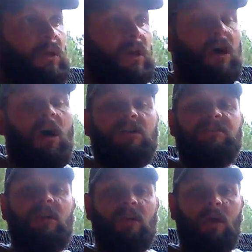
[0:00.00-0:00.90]
Uh, I'll
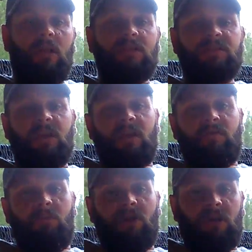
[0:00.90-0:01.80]
assign I'll assign
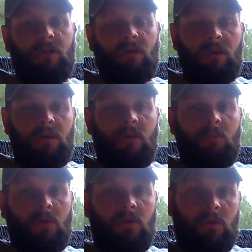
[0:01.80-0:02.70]
everybody a, a
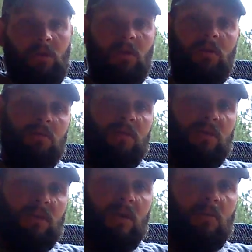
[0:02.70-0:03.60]
number
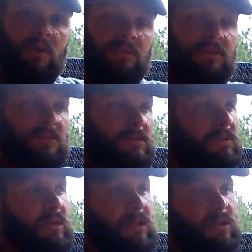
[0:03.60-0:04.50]
that comments,
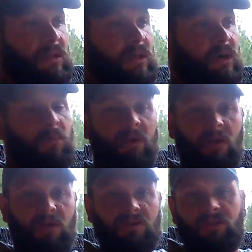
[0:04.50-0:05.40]
and uh, I'll
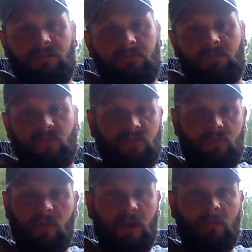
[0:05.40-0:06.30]
probably I'll just do
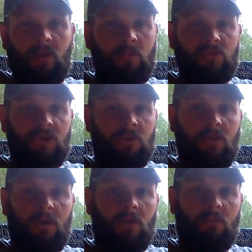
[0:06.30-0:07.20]
a random number
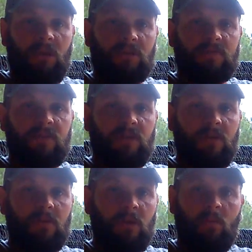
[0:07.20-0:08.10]
generator on my next
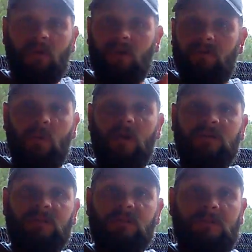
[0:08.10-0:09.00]
video, and we'll give away a
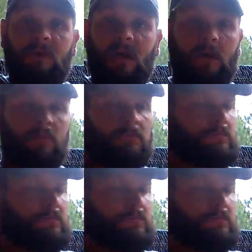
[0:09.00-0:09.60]
tin of tobacco.